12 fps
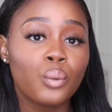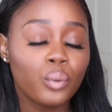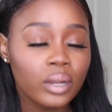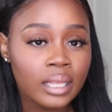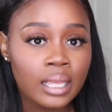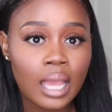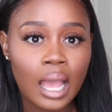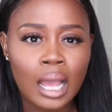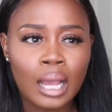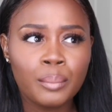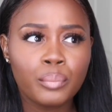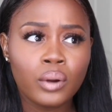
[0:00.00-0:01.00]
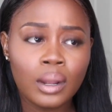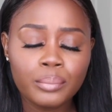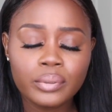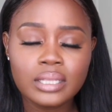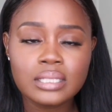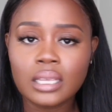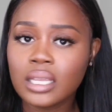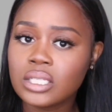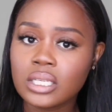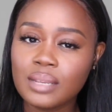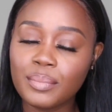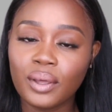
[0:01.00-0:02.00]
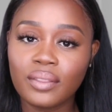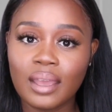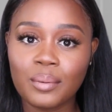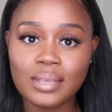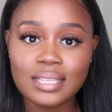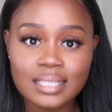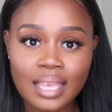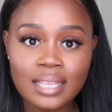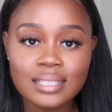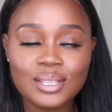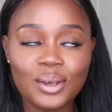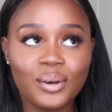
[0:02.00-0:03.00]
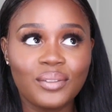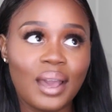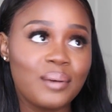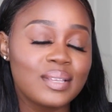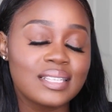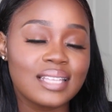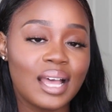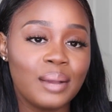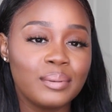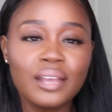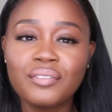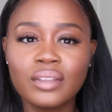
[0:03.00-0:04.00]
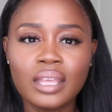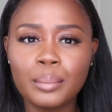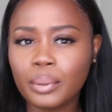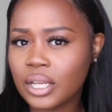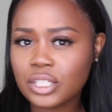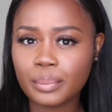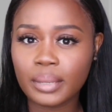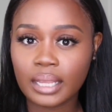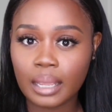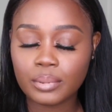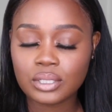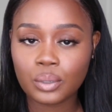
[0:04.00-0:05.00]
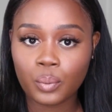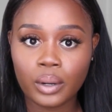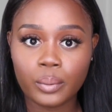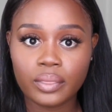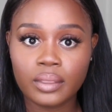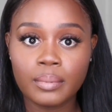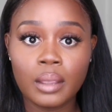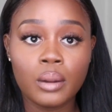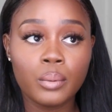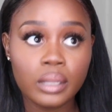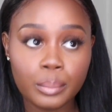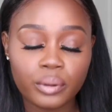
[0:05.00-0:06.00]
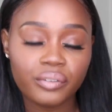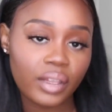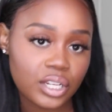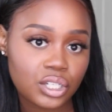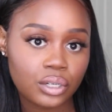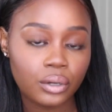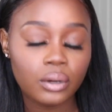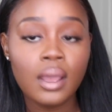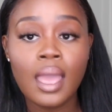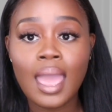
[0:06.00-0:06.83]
really um, promptly to each email that we sent. So that was um, definitely a pleasure being able to work with them. They were really professional